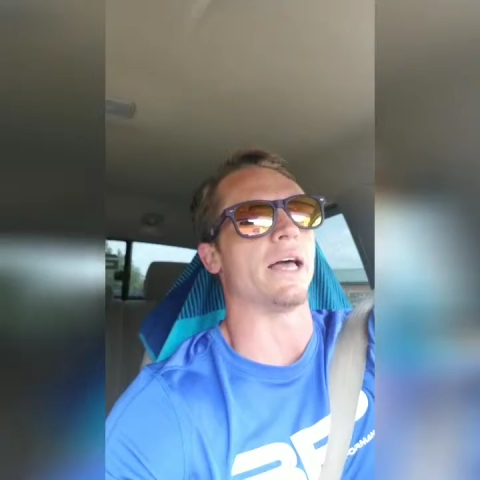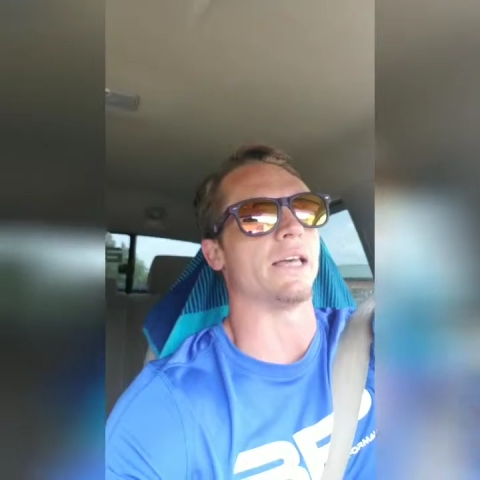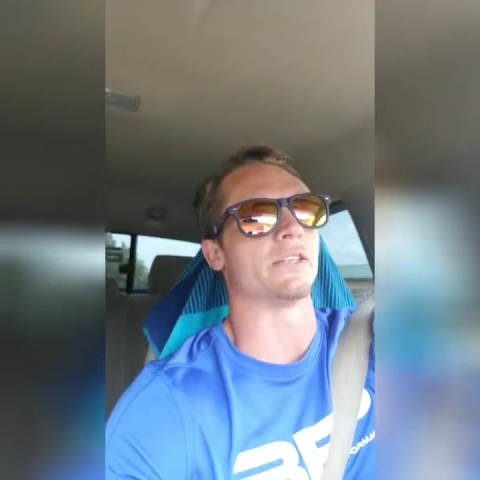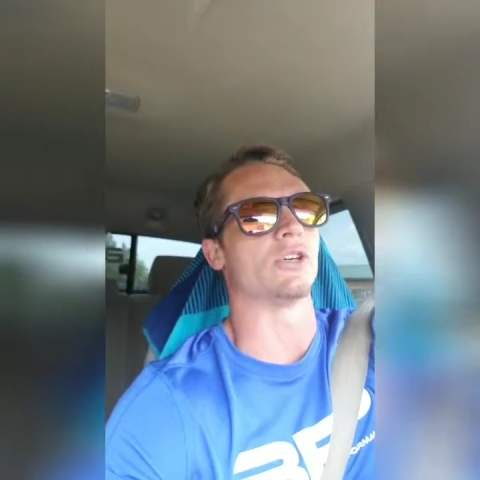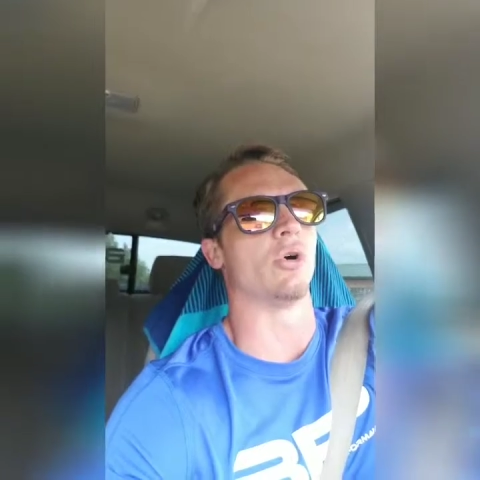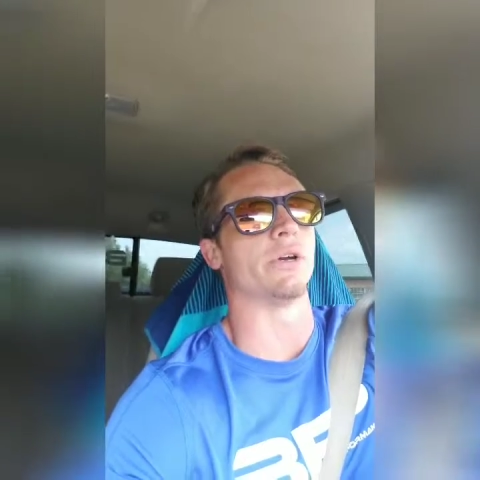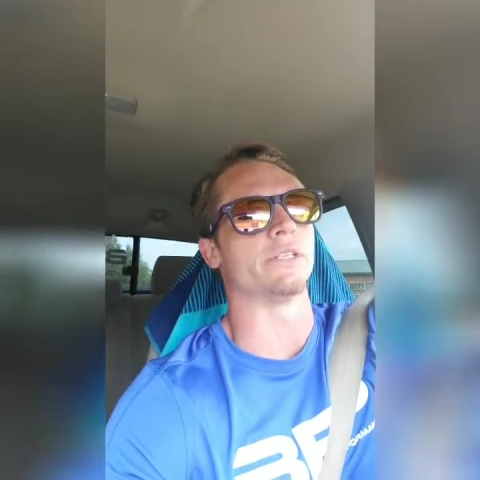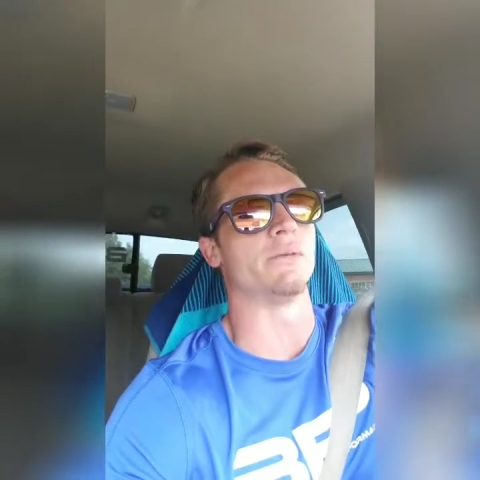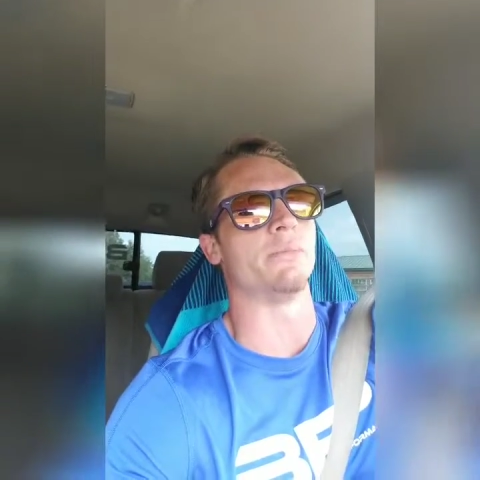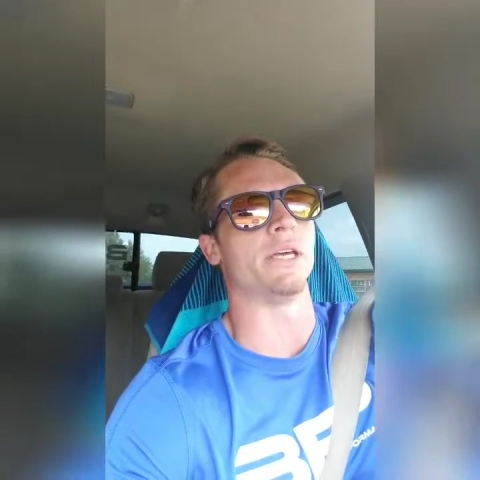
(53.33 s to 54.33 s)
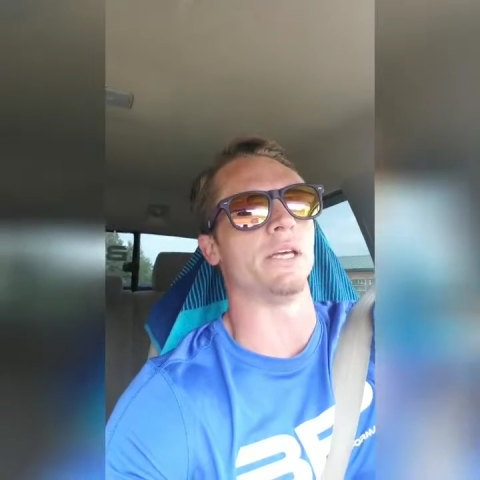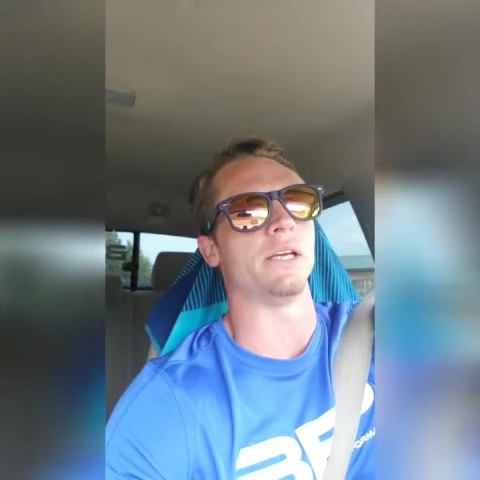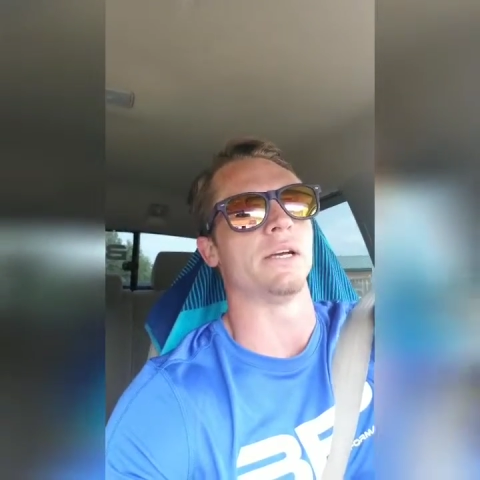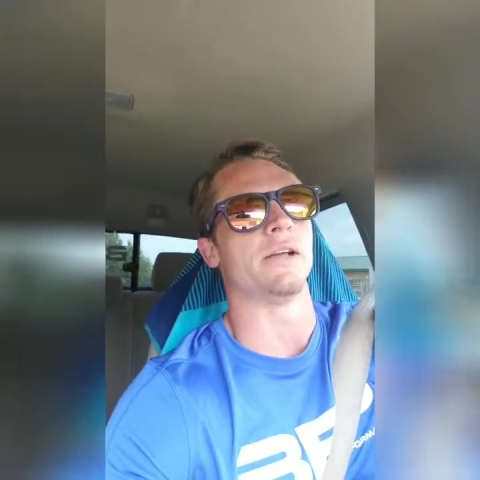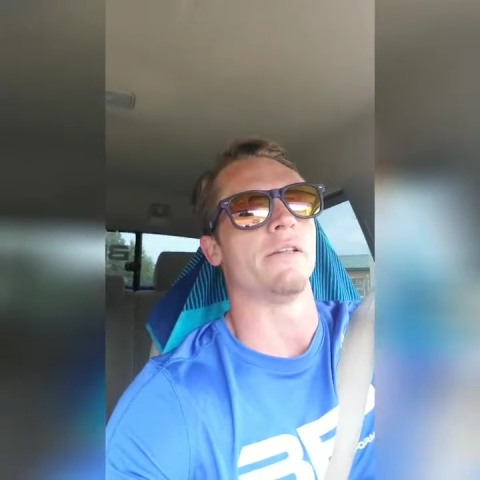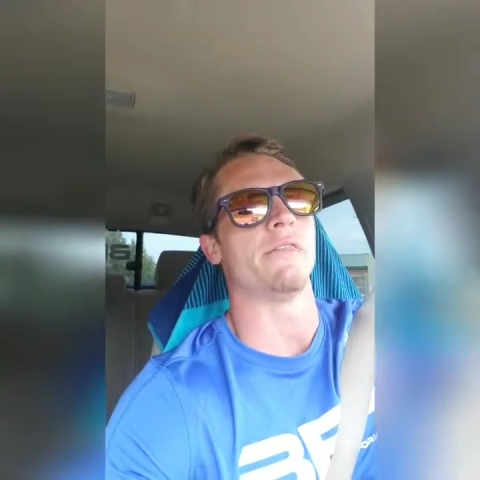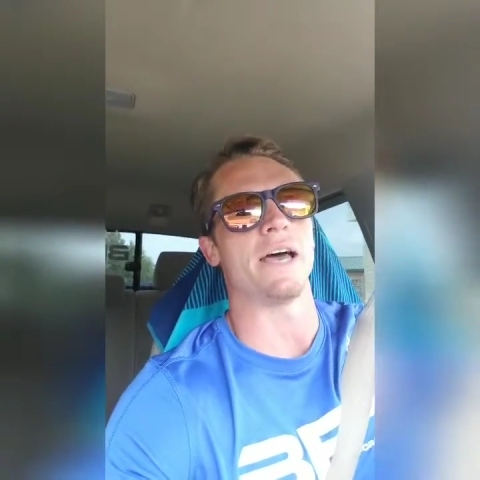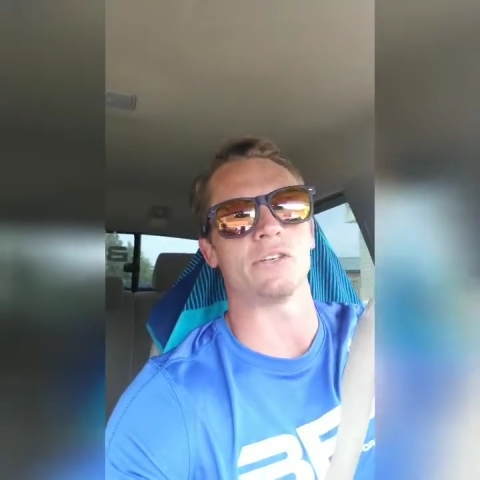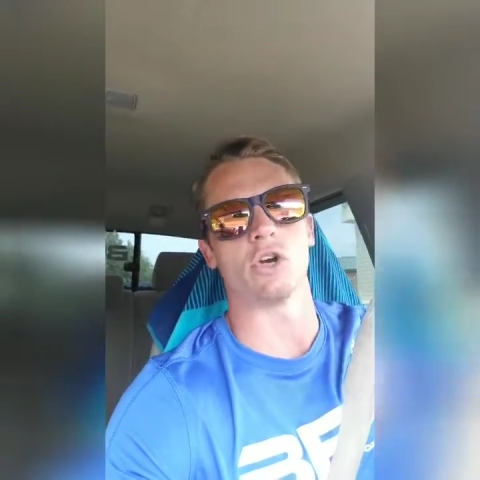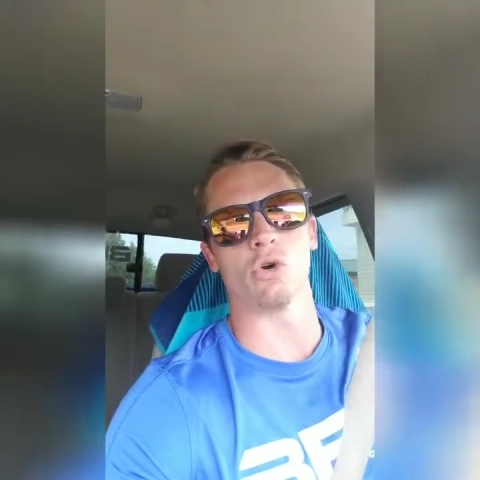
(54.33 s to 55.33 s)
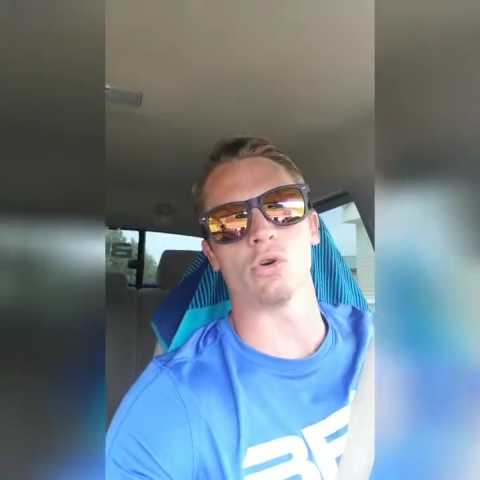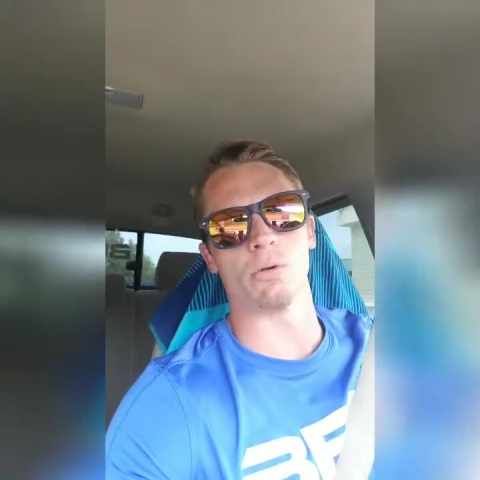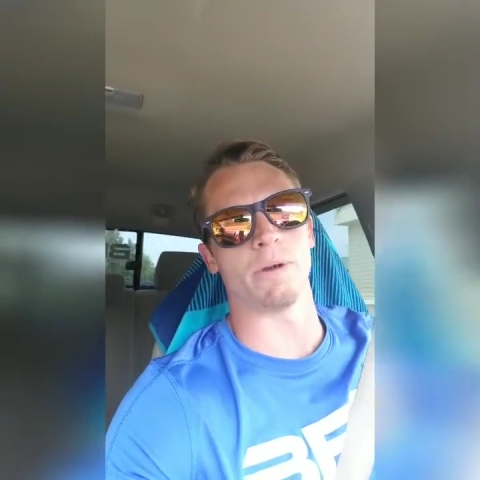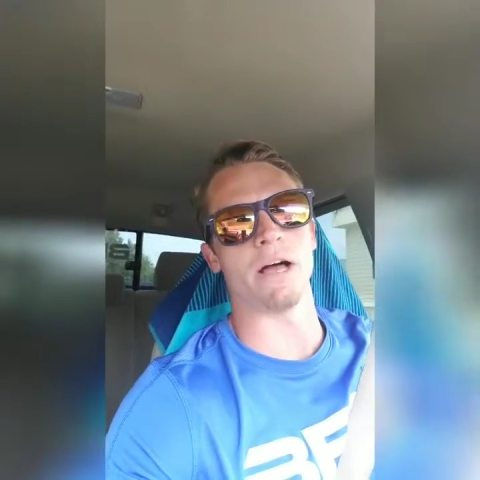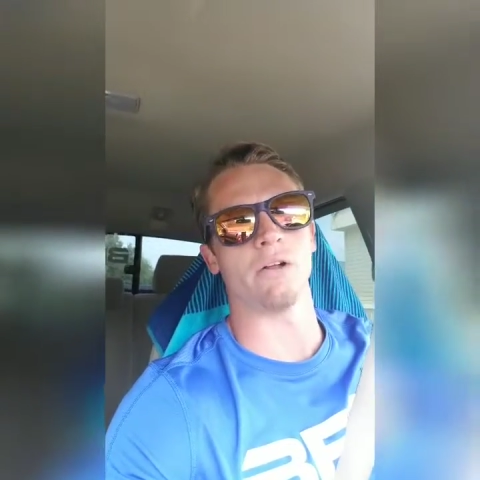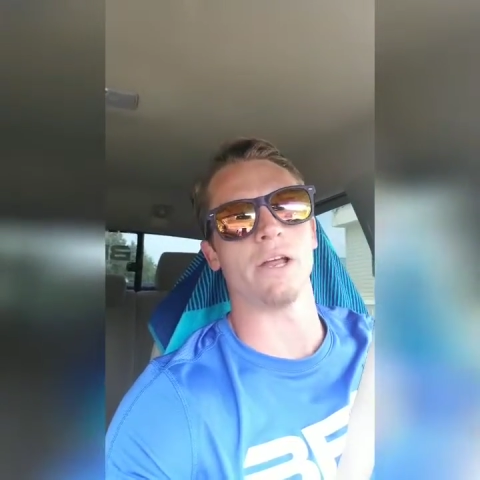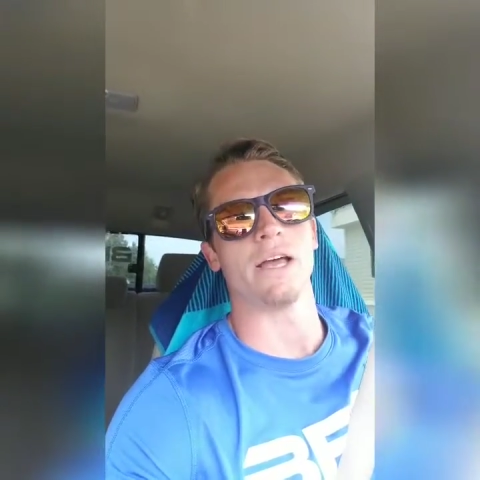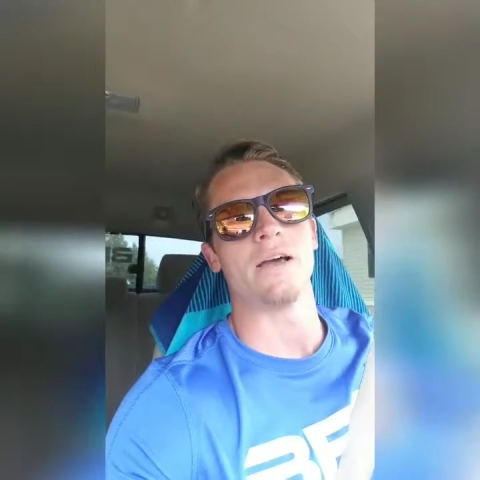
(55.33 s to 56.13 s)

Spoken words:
is going to be that total amount